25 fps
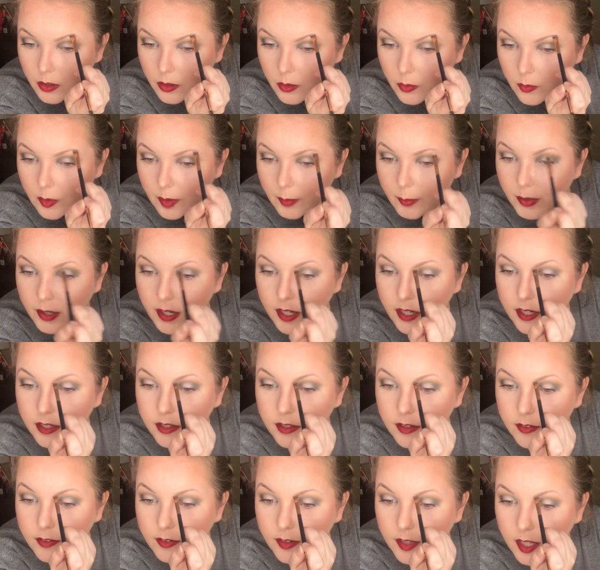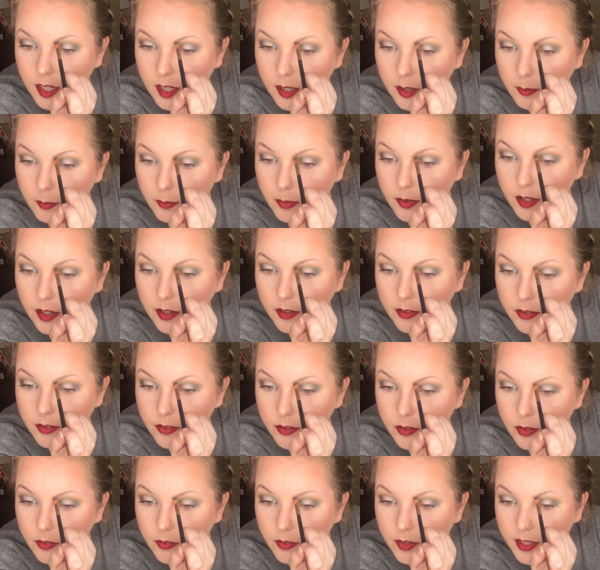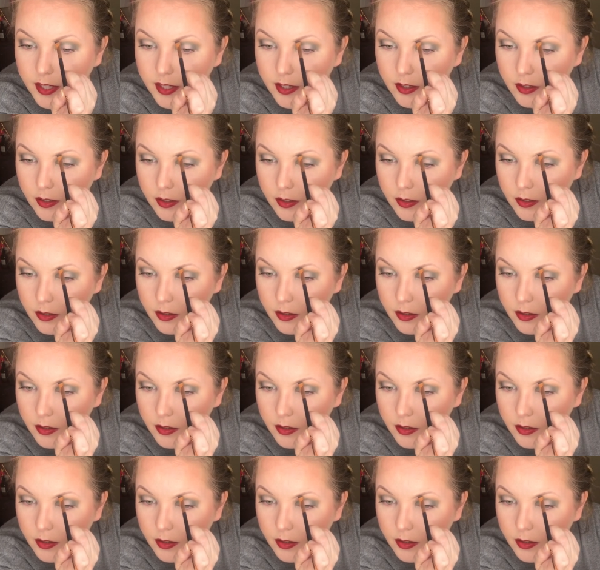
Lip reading: Repeating the same process over here.